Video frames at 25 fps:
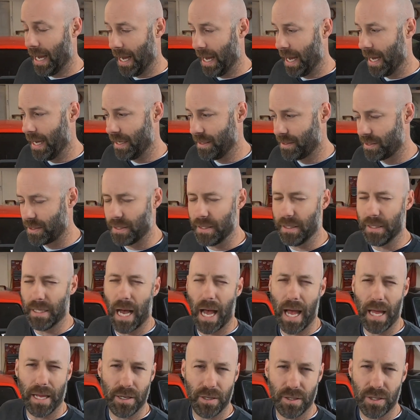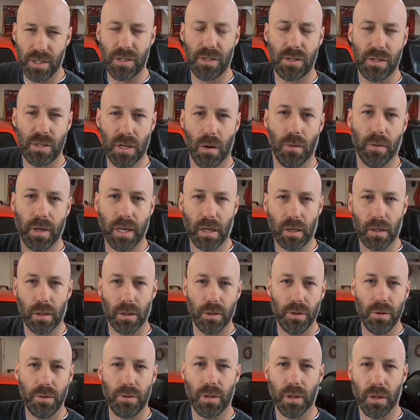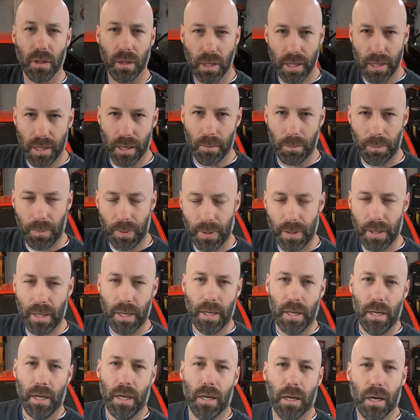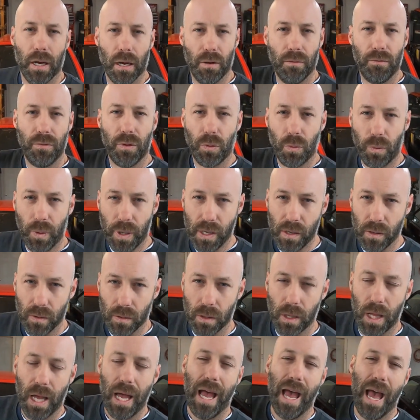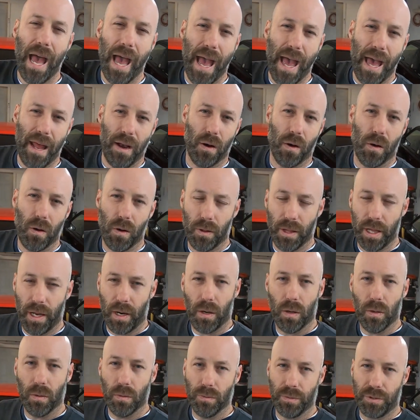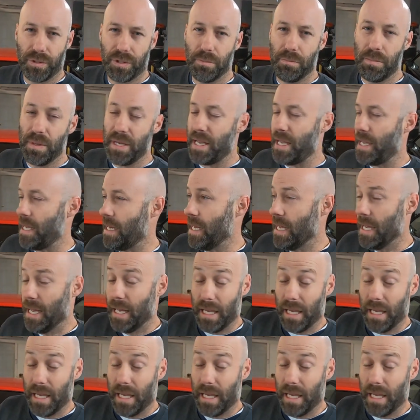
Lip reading: It's not, you just don't include the lip of the wheel at all that holds the bead.